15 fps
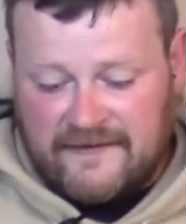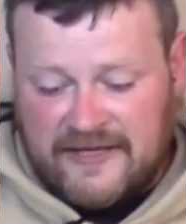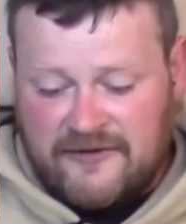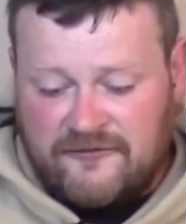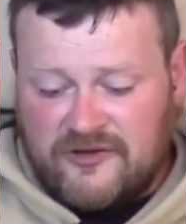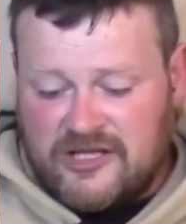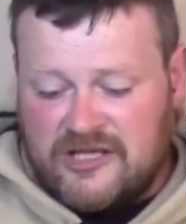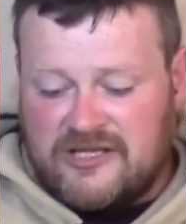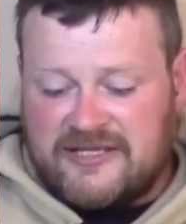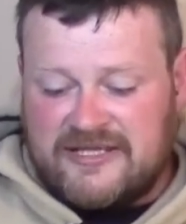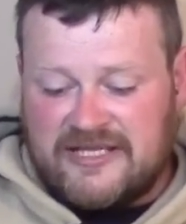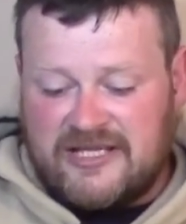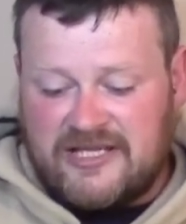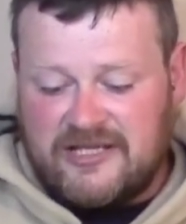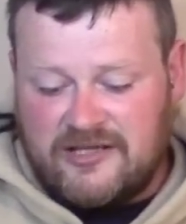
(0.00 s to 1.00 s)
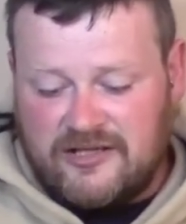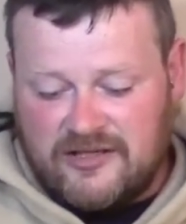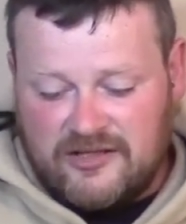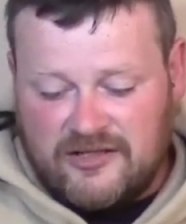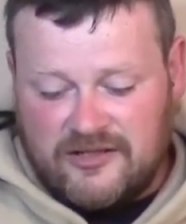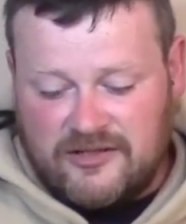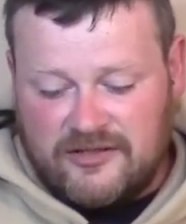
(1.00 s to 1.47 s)
even the
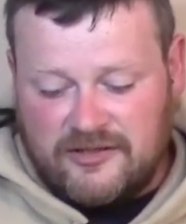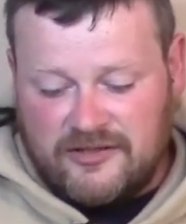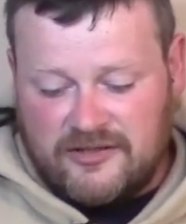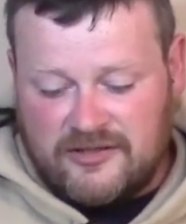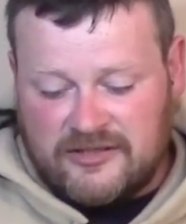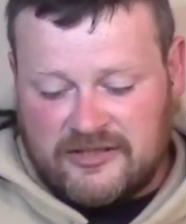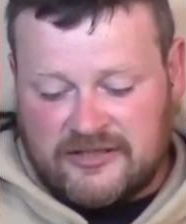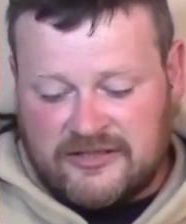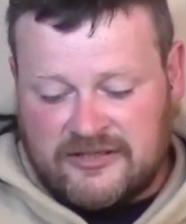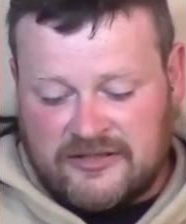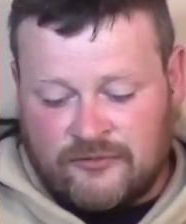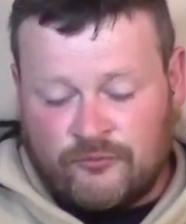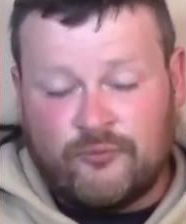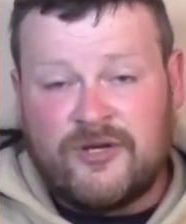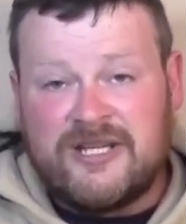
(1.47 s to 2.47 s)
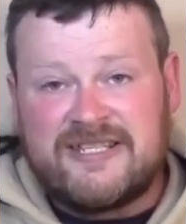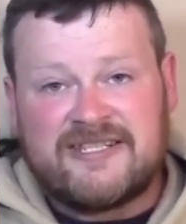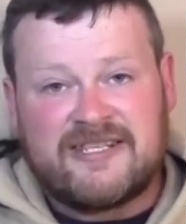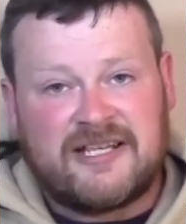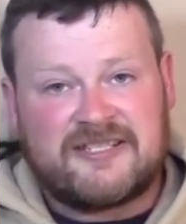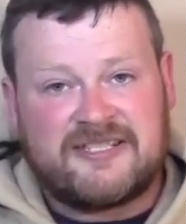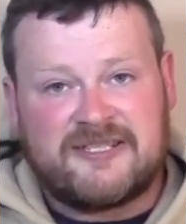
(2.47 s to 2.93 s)

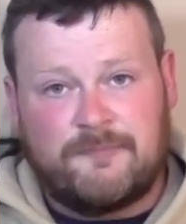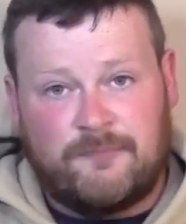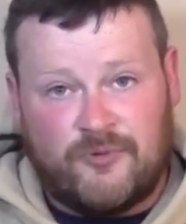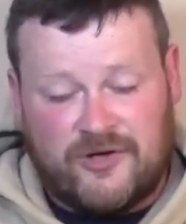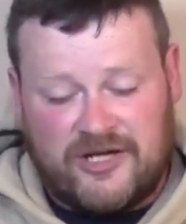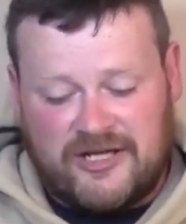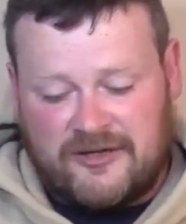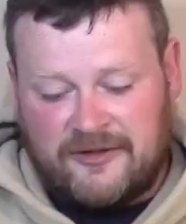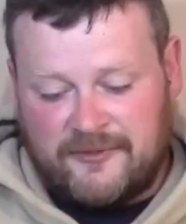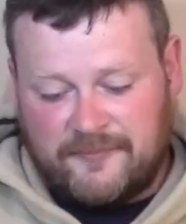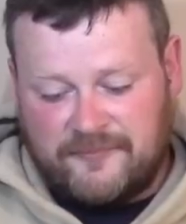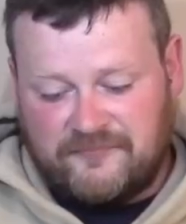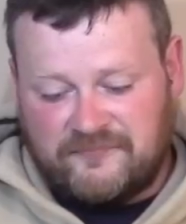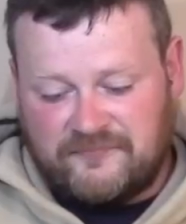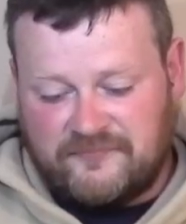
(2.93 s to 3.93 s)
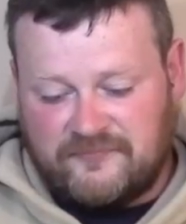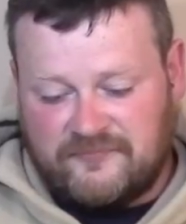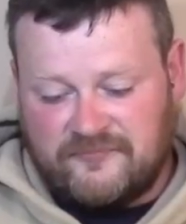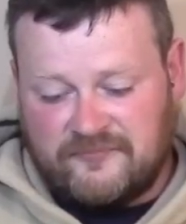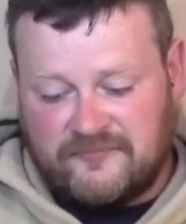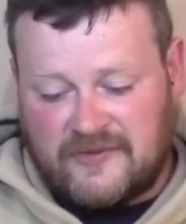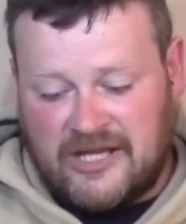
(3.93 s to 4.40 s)
reset spring,
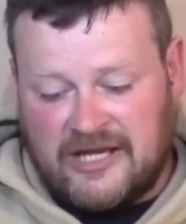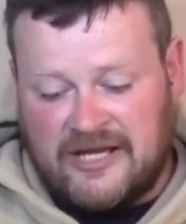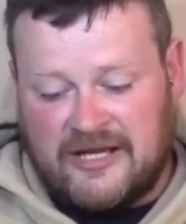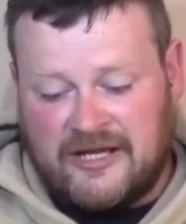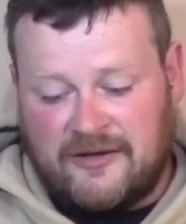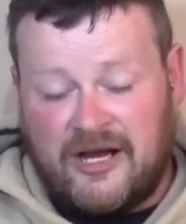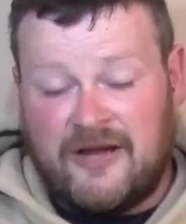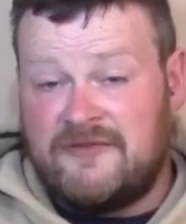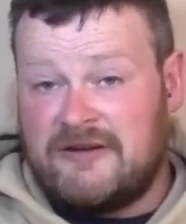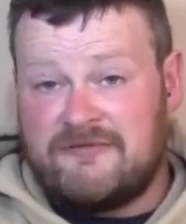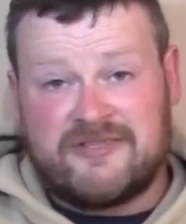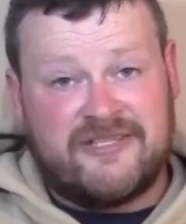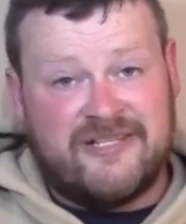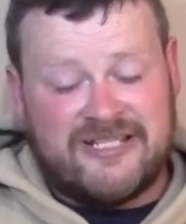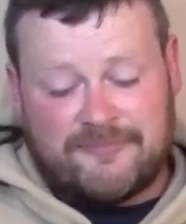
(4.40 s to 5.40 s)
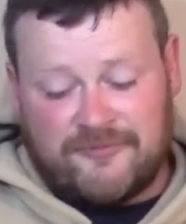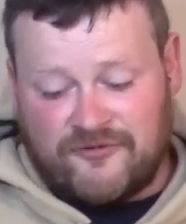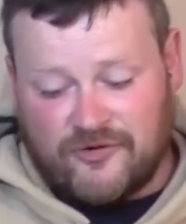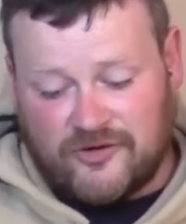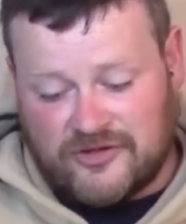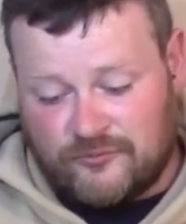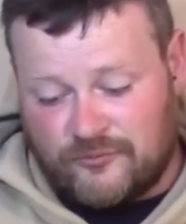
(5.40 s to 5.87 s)
I've never seen this
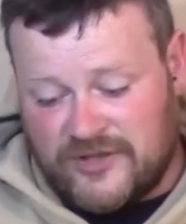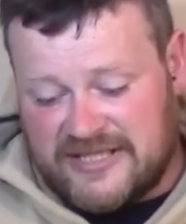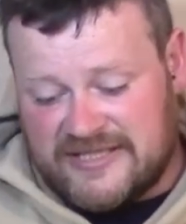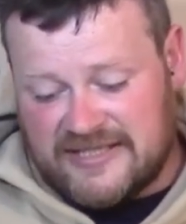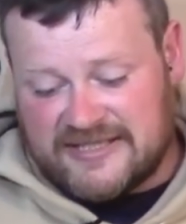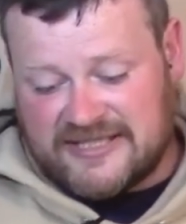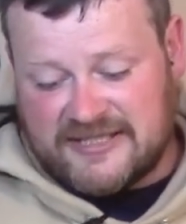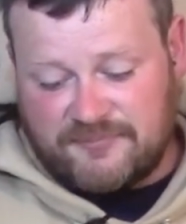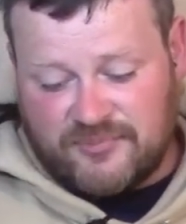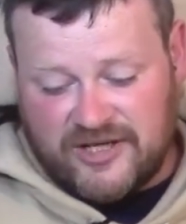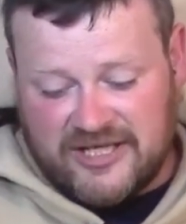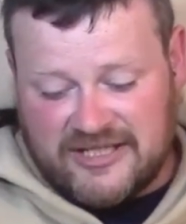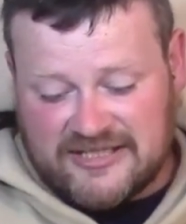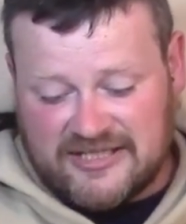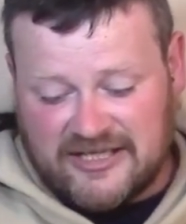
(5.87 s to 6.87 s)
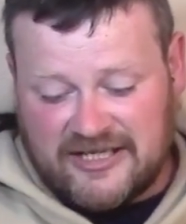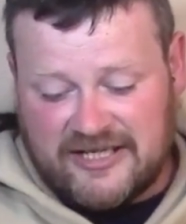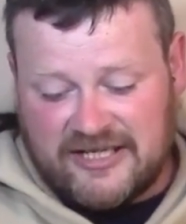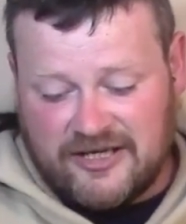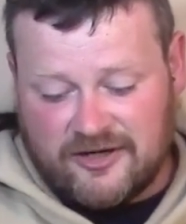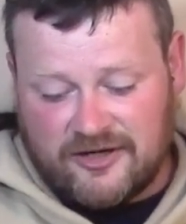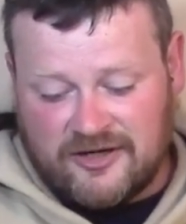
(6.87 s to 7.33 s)
before. The reset spring inside
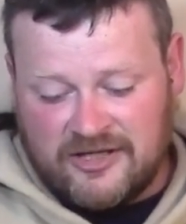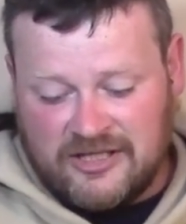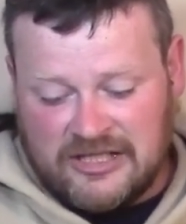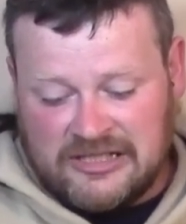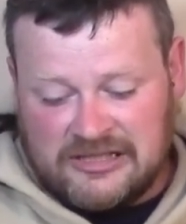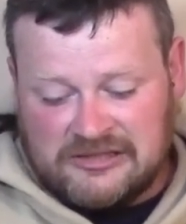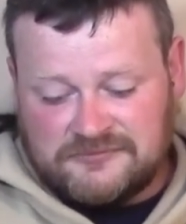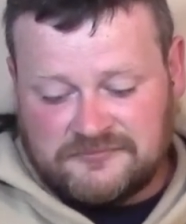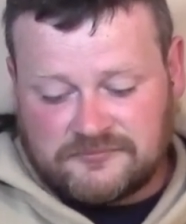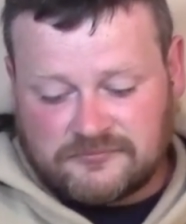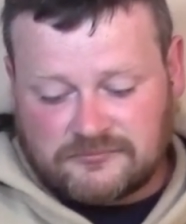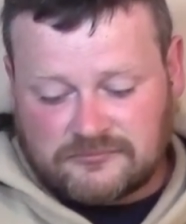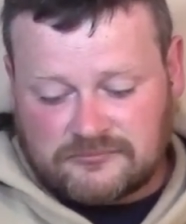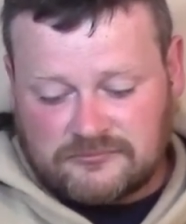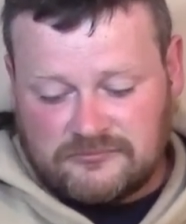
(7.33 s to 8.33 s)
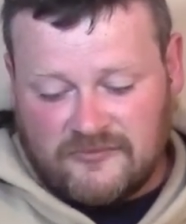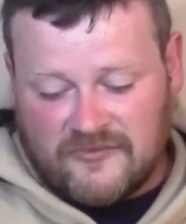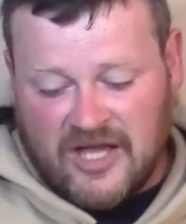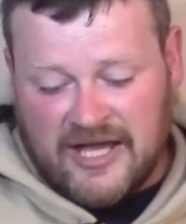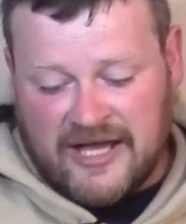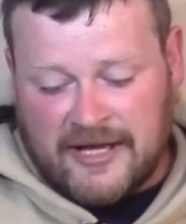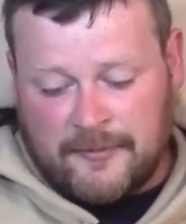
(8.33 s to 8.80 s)
here
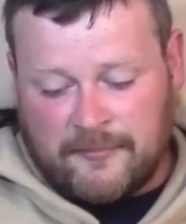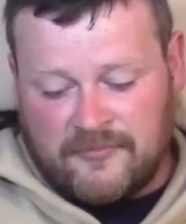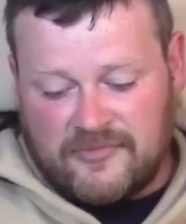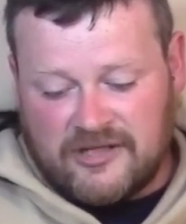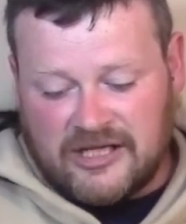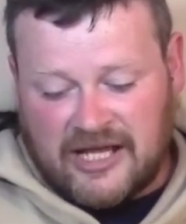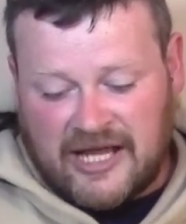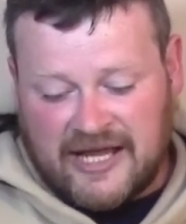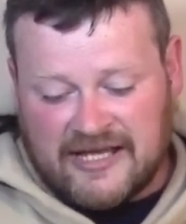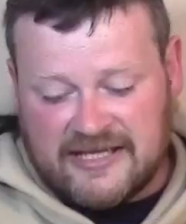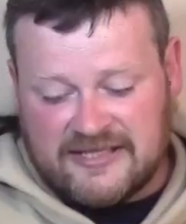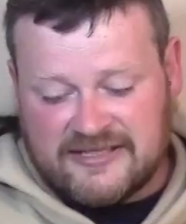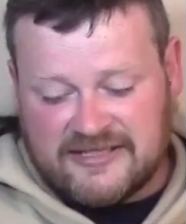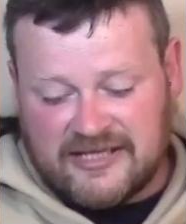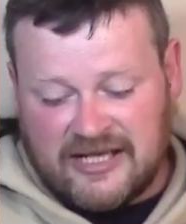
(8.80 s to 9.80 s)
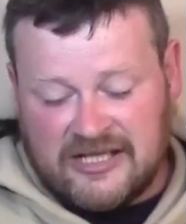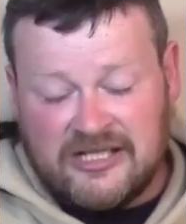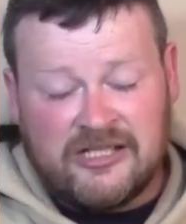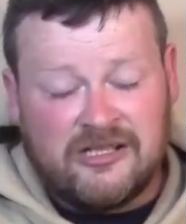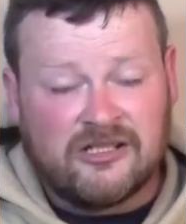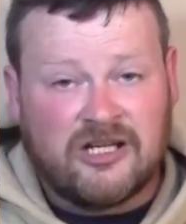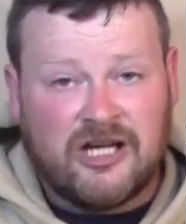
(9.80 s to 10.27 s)
has a
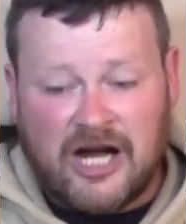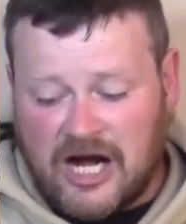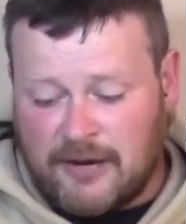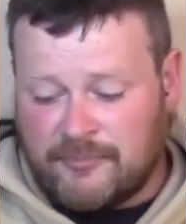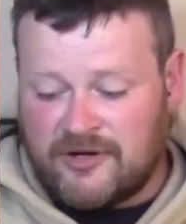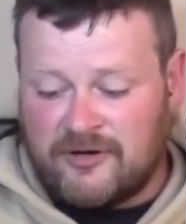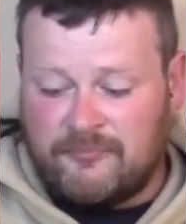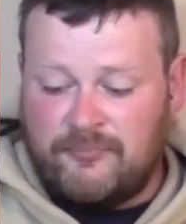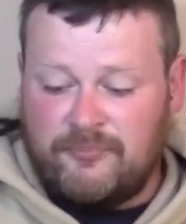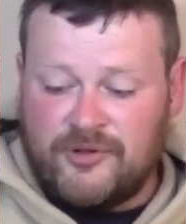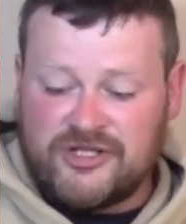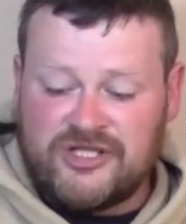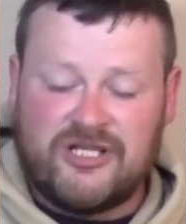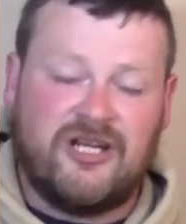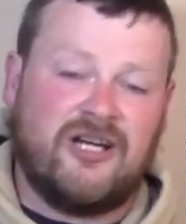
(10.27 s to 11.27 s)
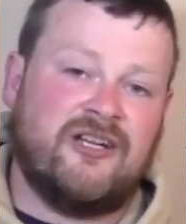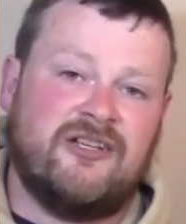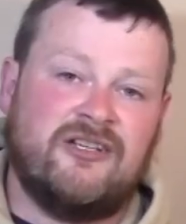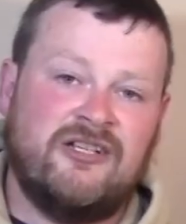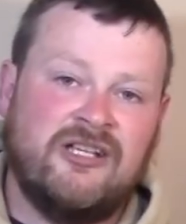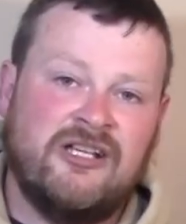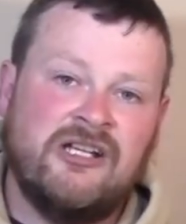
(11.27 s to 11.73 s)
little copper bushing on
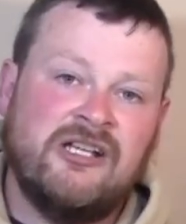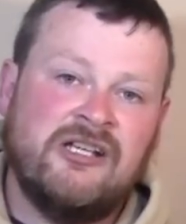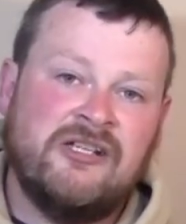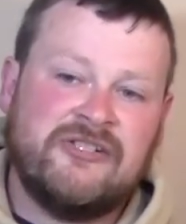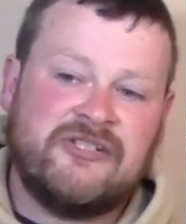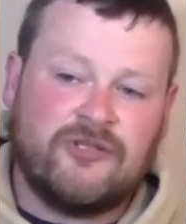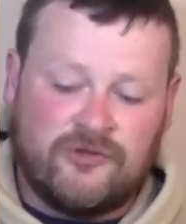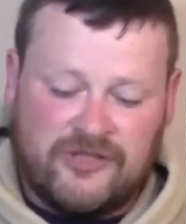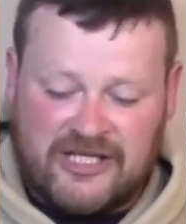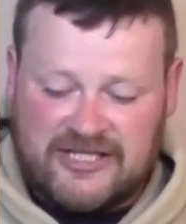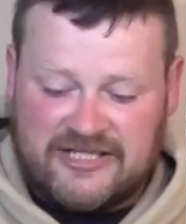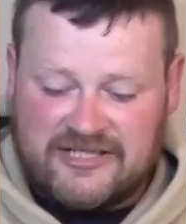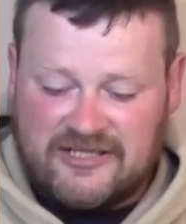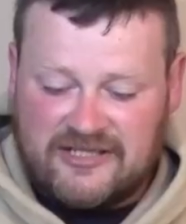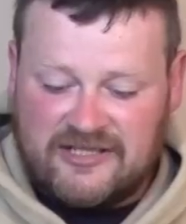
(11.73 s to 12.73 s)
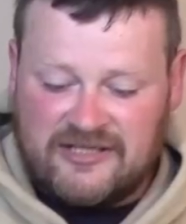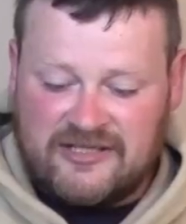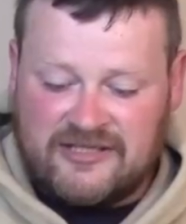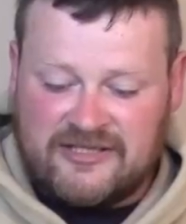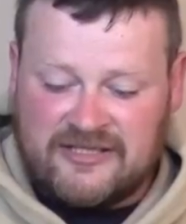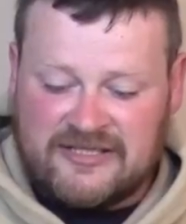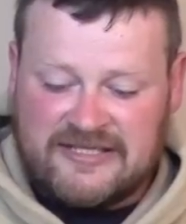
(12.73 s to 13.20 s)
it, so that
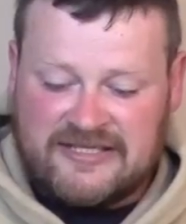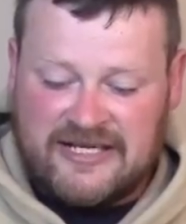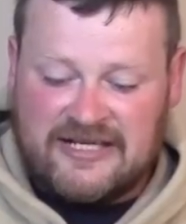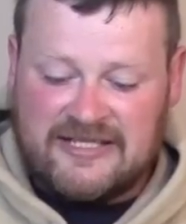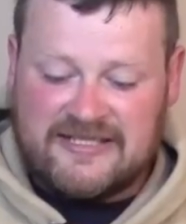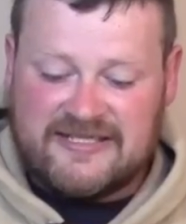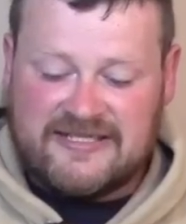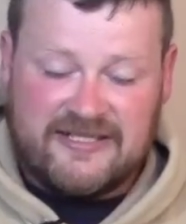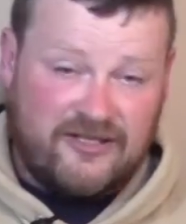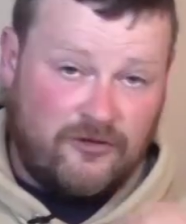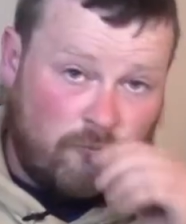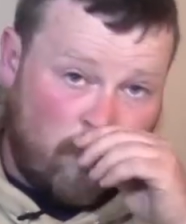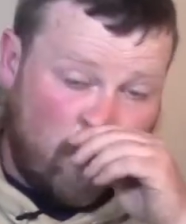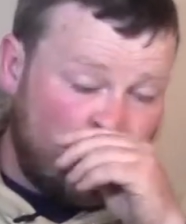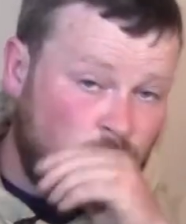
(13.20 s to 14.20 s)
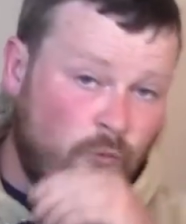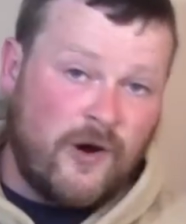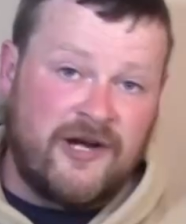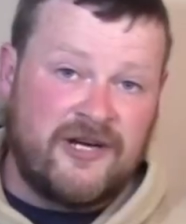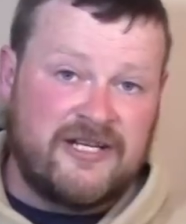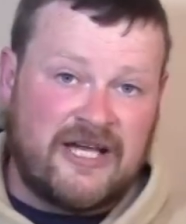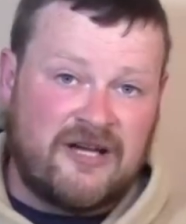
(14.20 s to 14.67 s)
the stainless steel won't
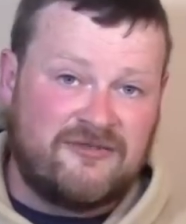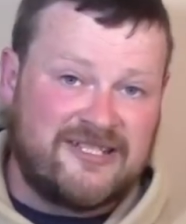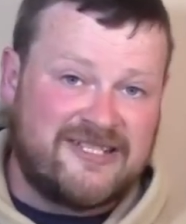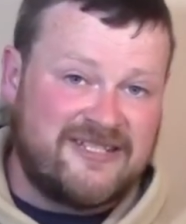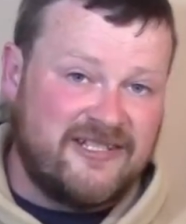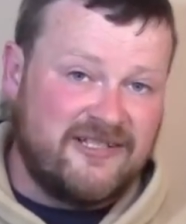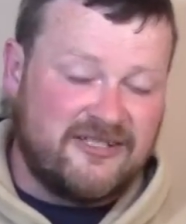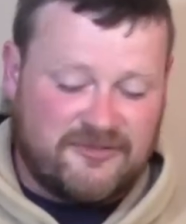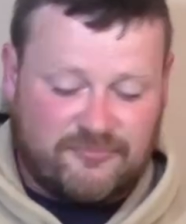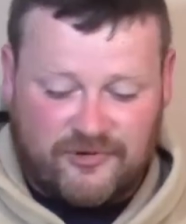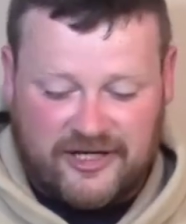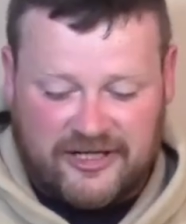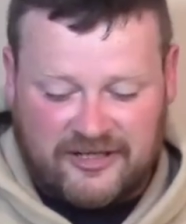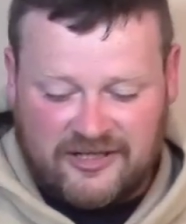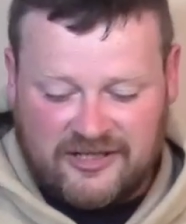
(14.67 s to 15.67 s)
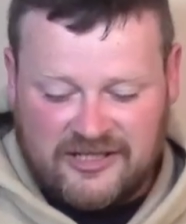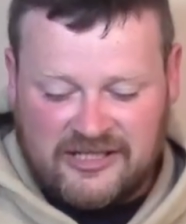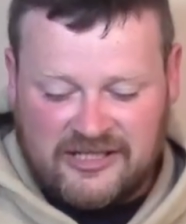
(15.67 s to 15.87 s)
wear down the steel spring,